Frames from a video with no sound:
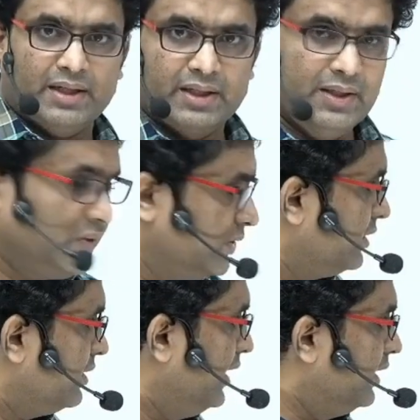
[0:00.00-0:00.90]
is,
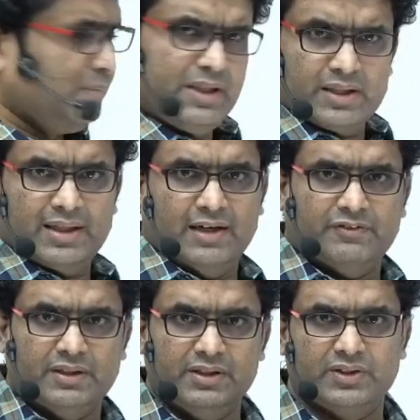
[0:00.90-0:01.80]
right, immediately
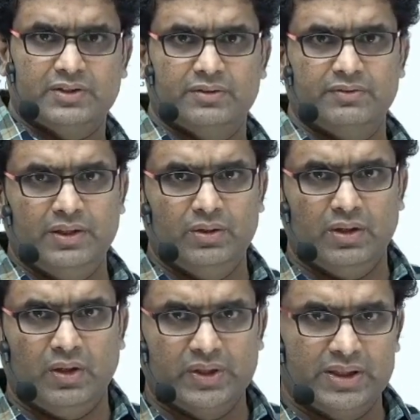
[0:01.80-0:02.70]
after this video
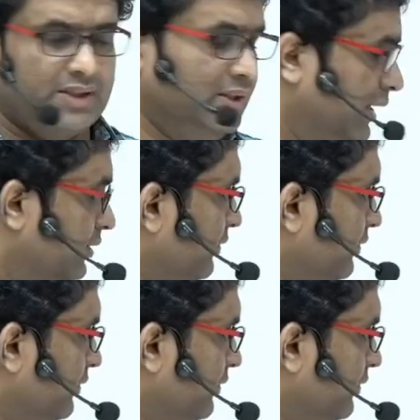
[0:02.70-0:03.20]
launch is done,